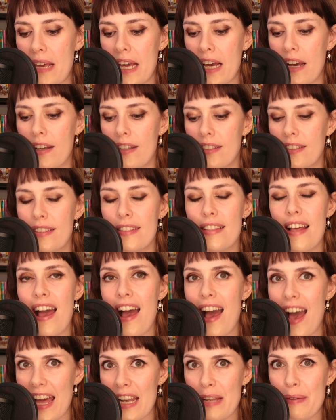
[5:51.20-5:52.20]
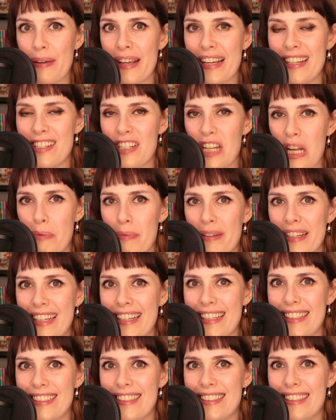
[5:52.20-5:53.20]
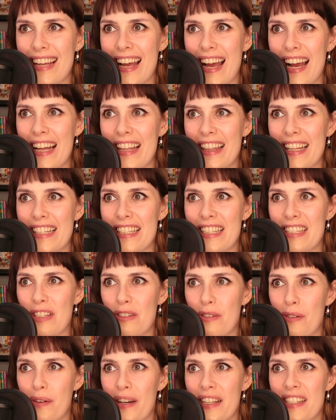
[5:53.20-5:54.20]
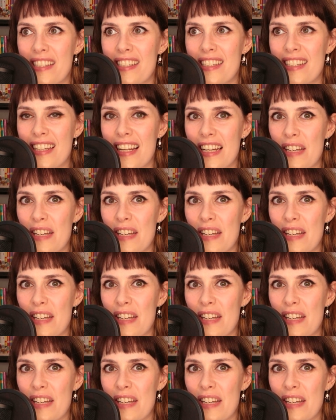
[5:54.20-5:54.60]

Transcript: because anime is Japanese and this is a Western